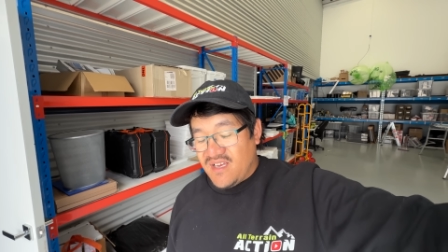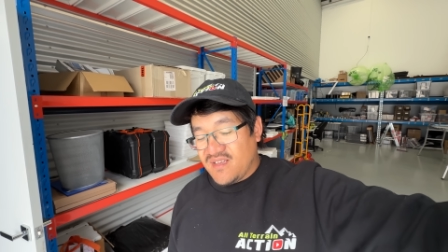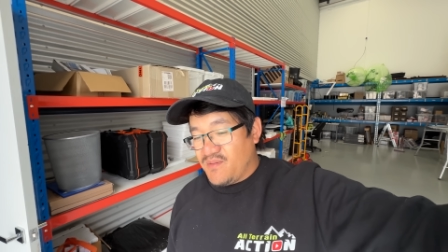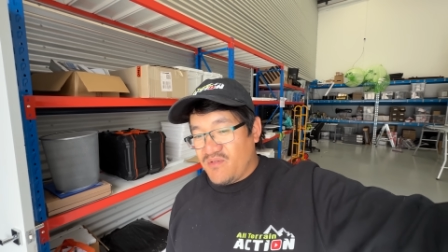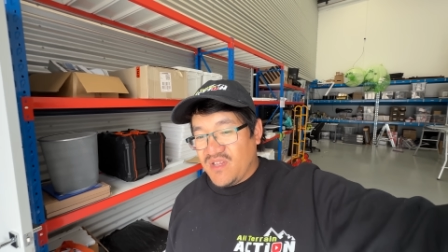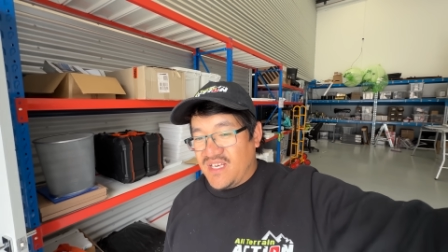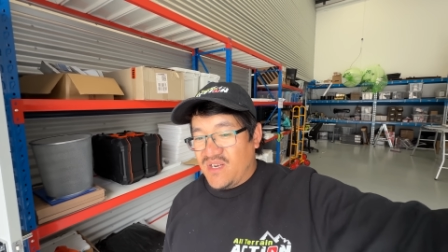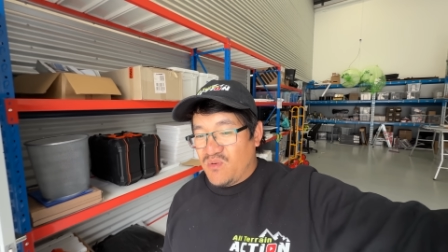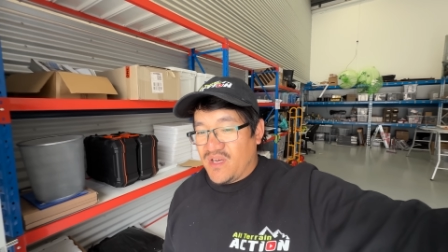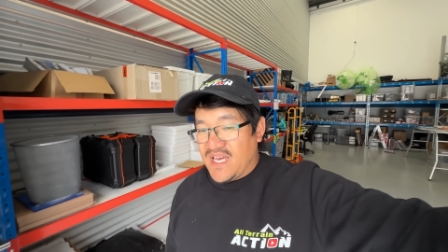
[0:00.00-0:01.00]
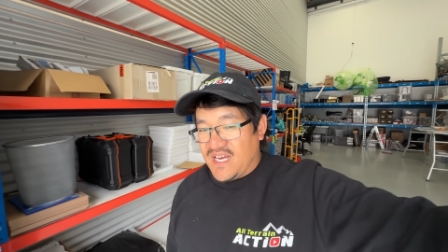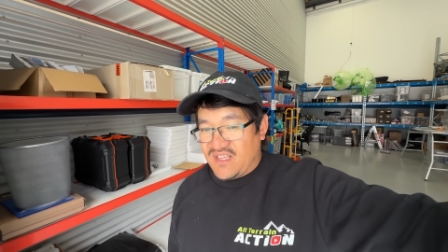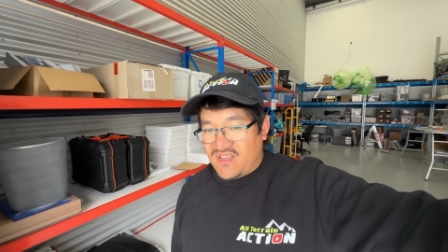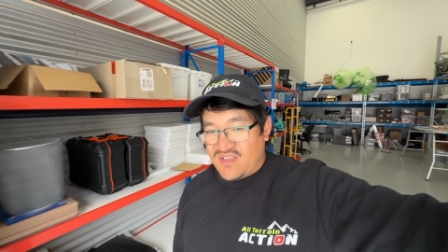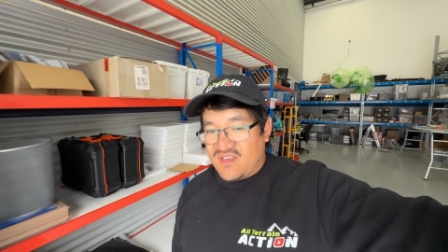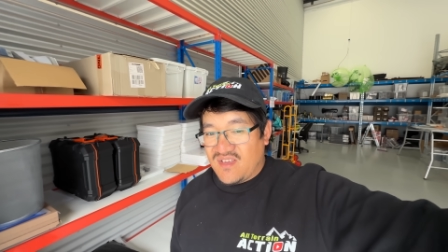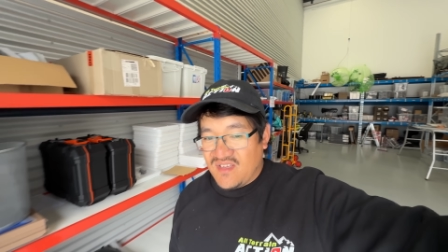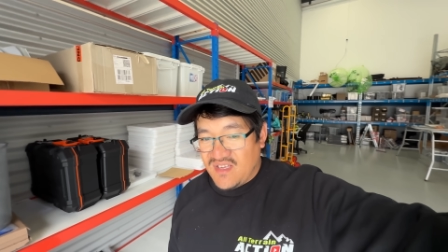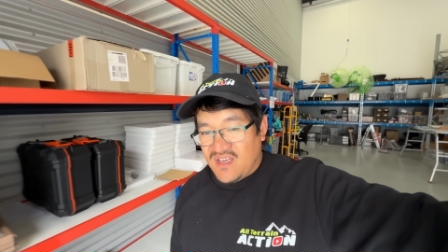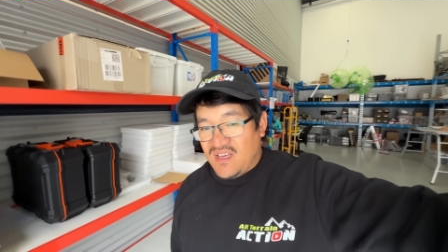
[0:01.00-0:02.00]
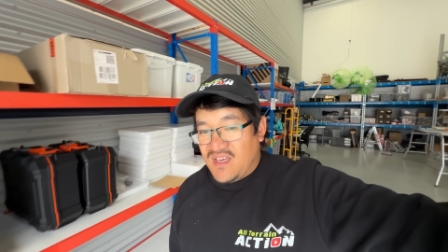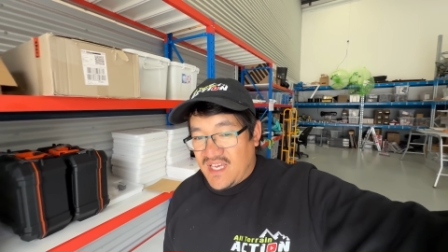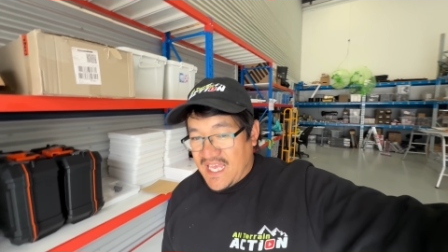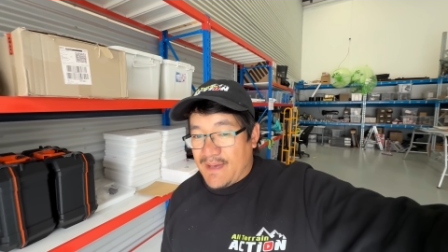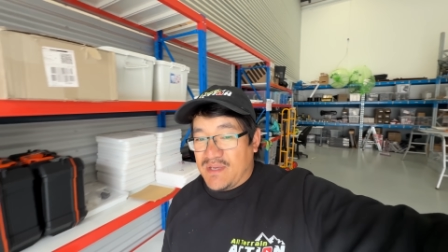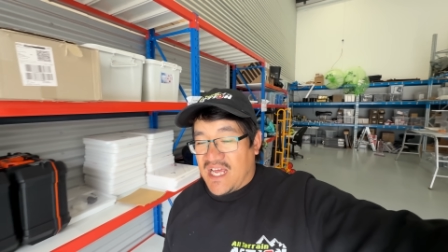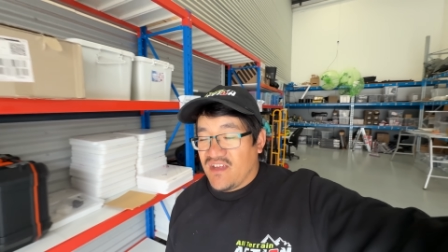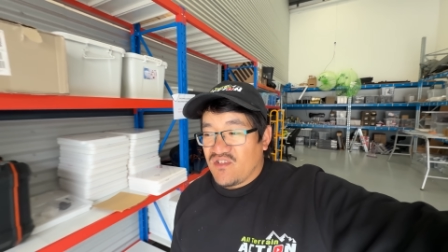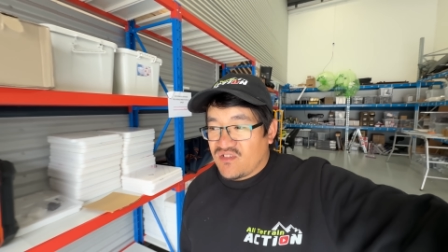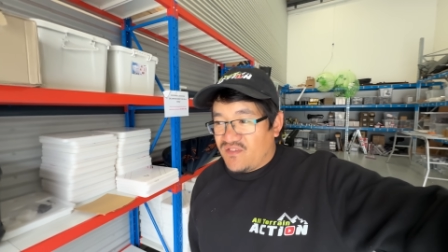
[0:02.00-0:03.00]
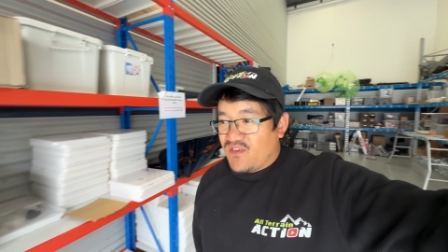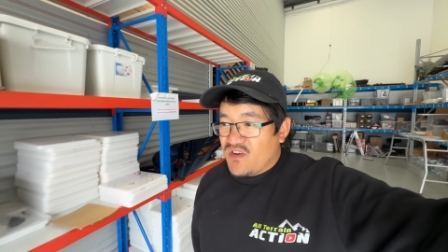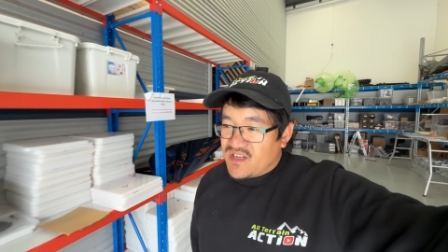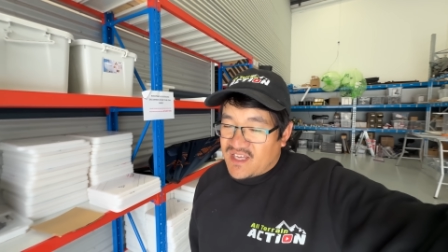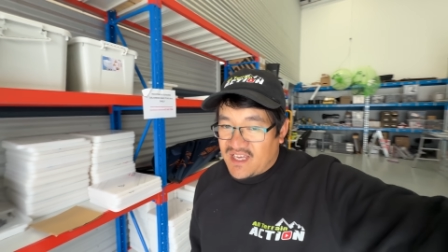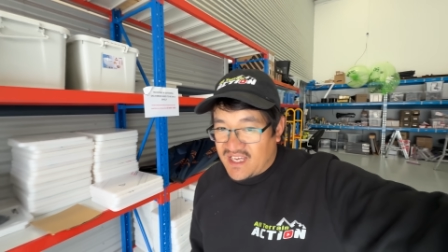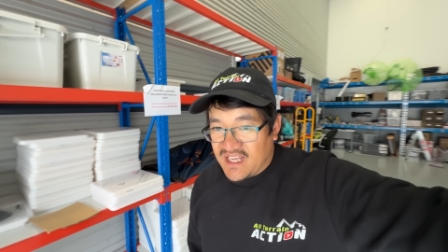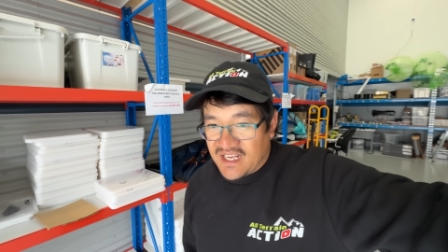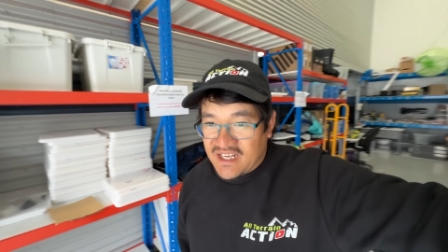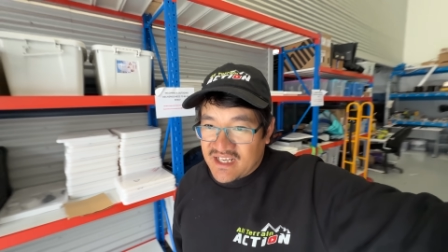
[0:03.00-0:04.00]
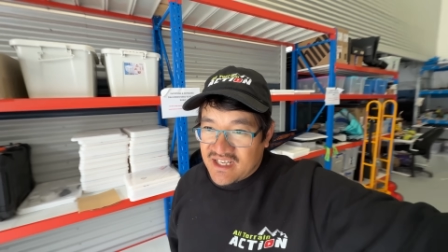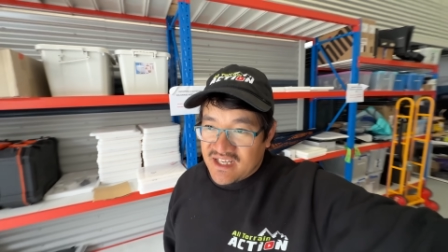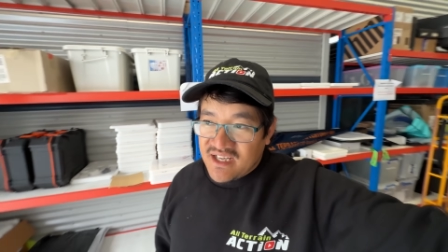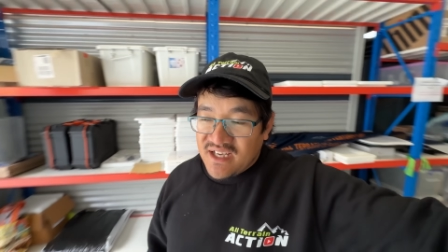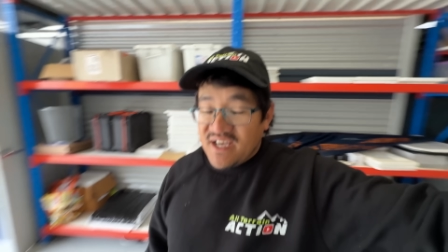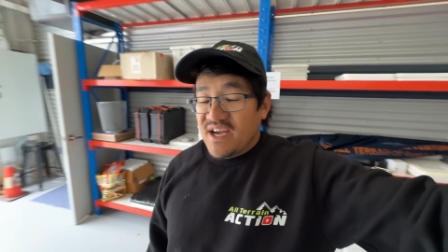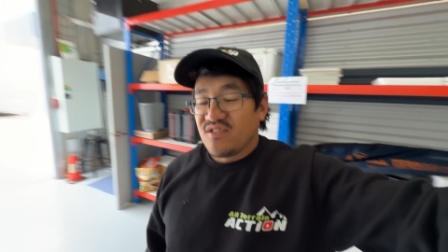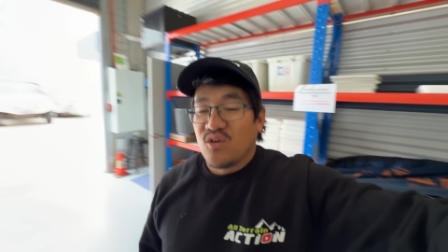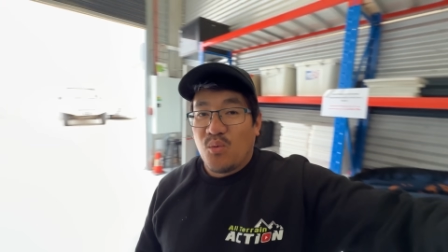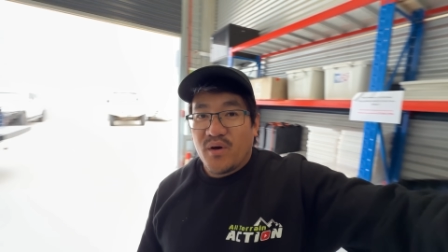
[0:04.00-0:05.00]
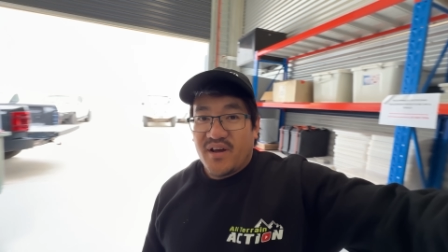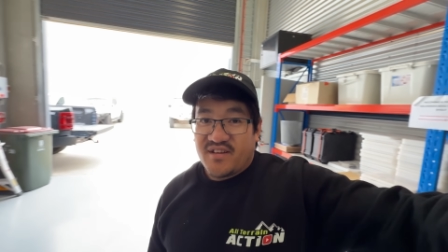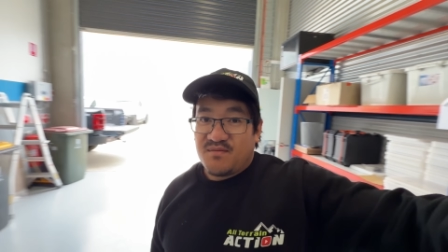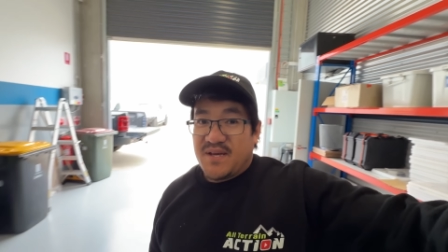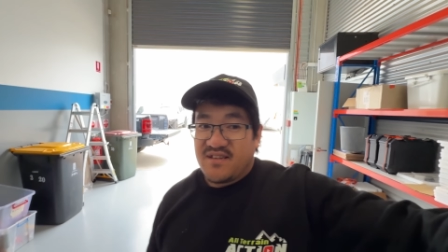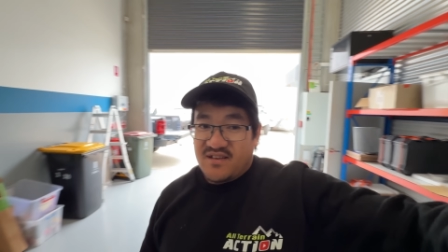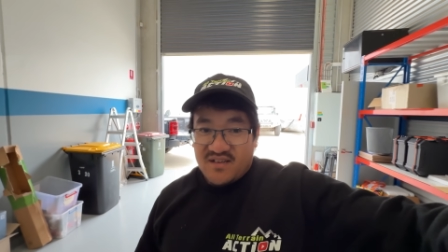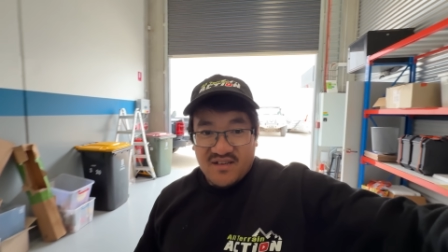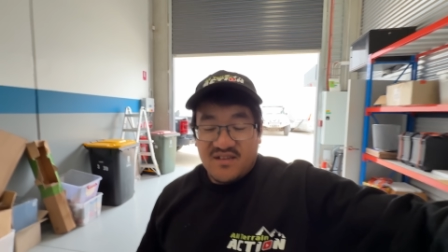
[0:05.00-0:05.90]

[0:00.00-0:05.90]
something I really need to work out because it's, it can be dangerous off-road and it's not what I expected.